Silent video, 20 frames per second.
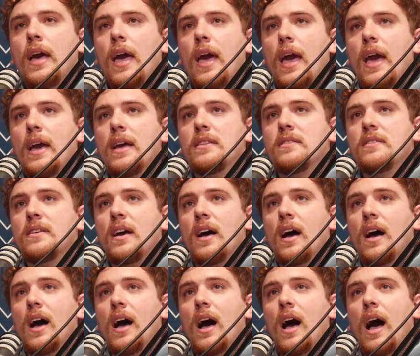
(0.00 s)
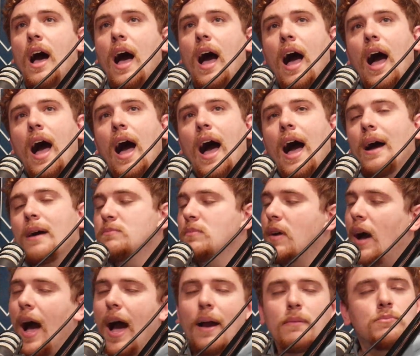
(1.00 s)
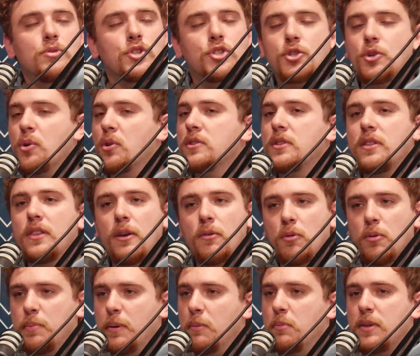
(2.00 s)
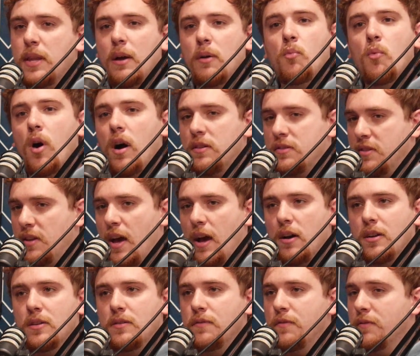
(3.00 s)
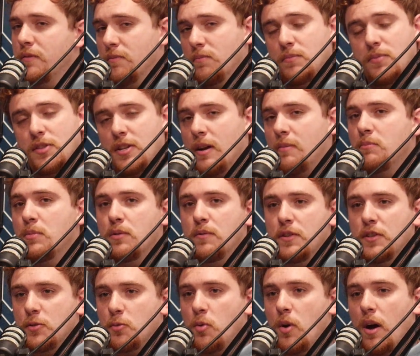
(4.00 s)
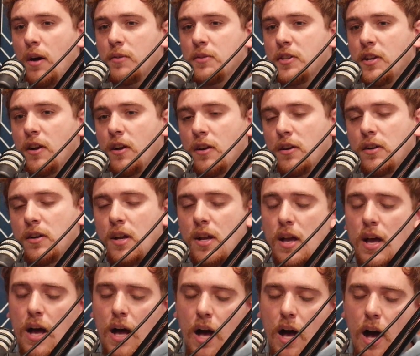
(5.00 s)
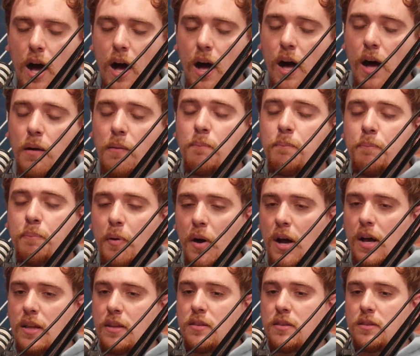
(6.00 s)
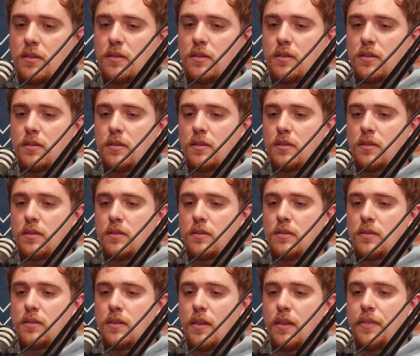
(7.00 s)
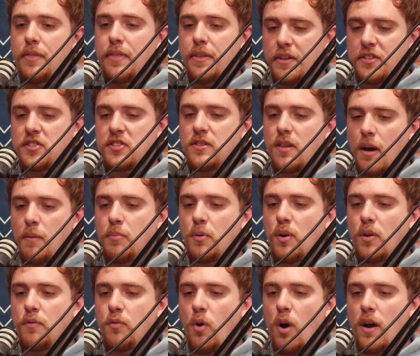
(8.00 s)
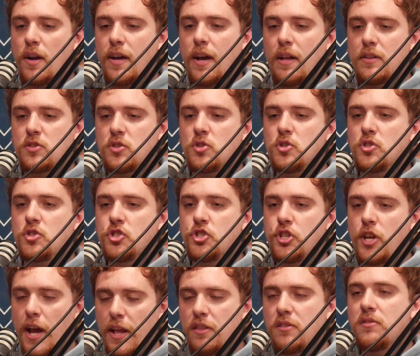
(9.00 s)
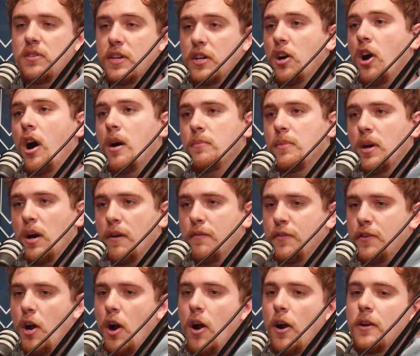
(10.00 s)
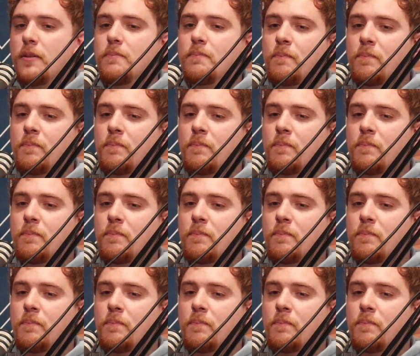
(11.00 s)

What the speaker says: And I'm sure that there were people that walked out of some movies while I was there. But this number of walkouts genuinely caught me off guard.